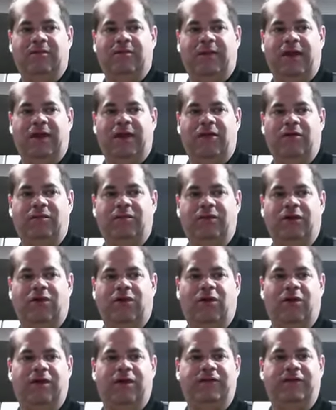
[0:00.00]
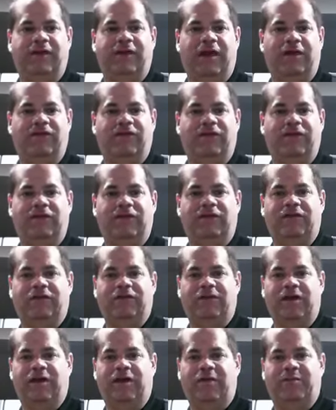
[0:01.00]
my home decor staff
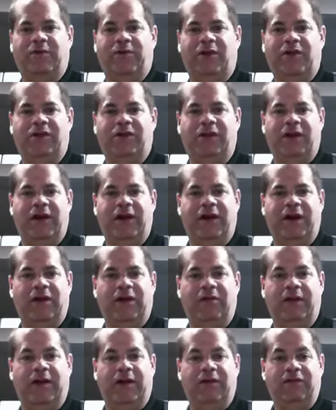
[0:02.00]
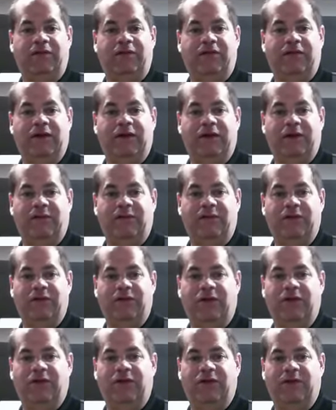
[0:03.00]
is uh, pulling their hair out uh, with
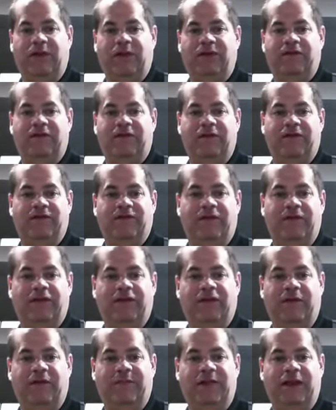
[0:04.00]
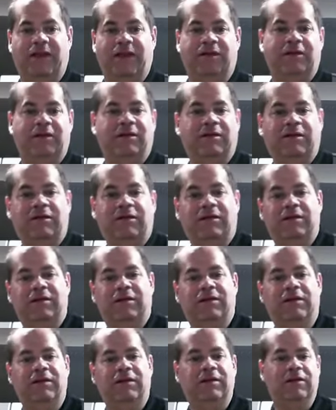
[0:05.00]
all the great stuff that's coming in.
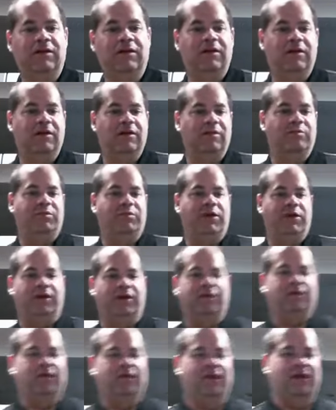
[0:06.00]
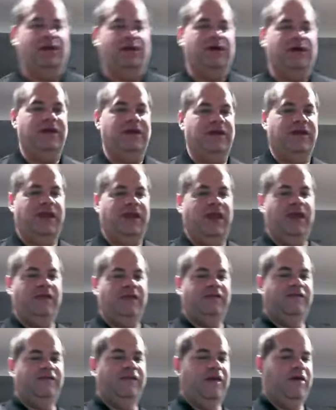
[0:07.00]
But uh, you
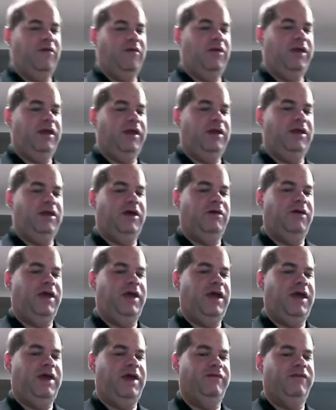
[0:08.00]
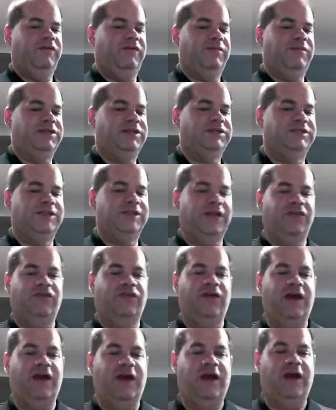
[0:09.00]
can't sell what you don't have as much as I
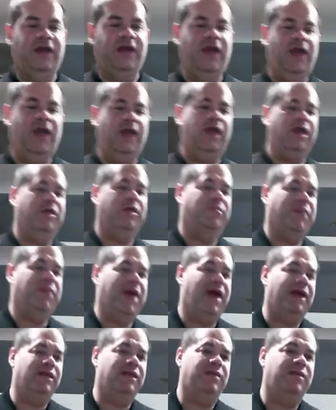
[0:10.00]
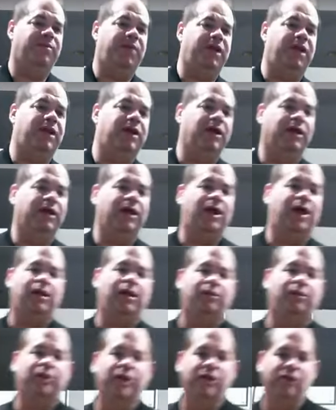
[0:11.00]
try. Hey, Pat in the Peanut
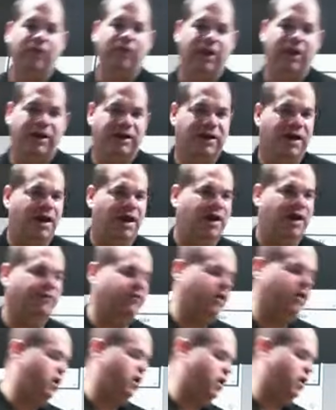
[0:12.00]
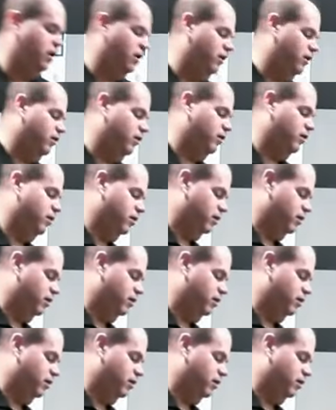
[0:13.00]
Gallery, great to have you here.